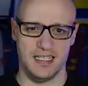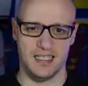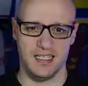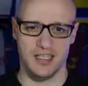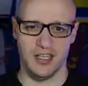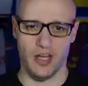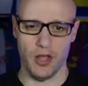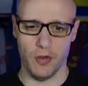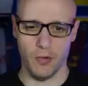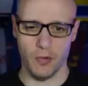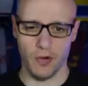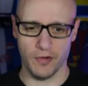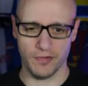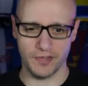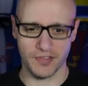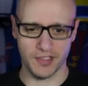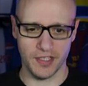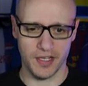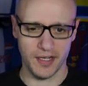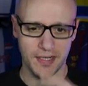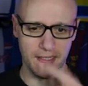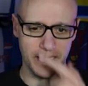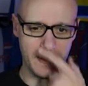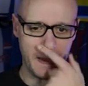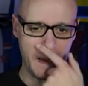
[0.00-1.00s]
No
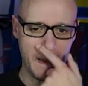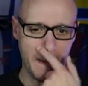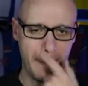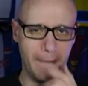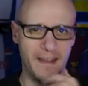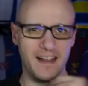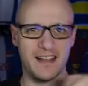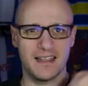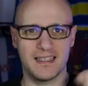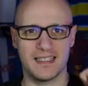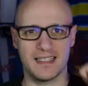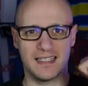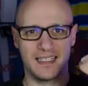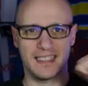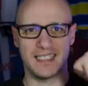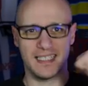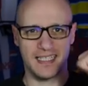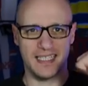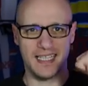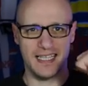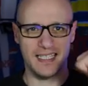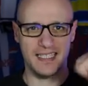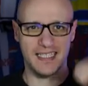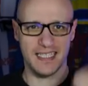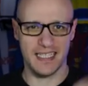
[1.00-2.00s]
offside there.
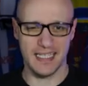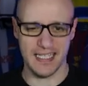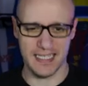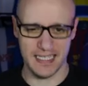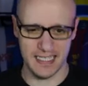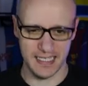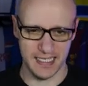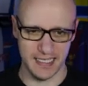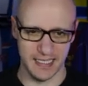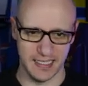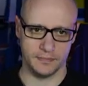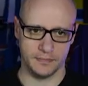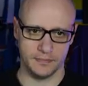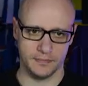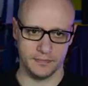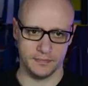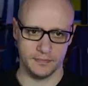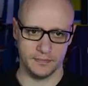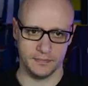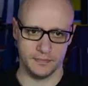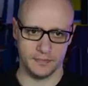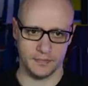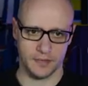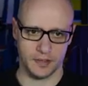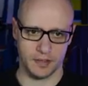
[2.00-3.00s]
Get in.
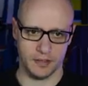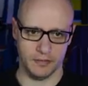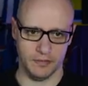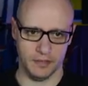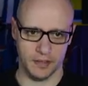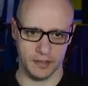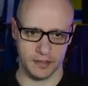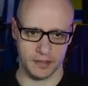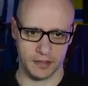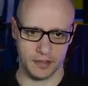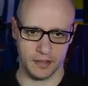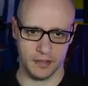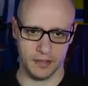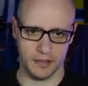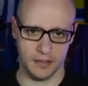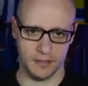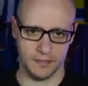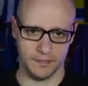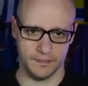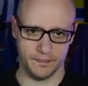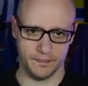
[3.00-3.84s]
Goretzka.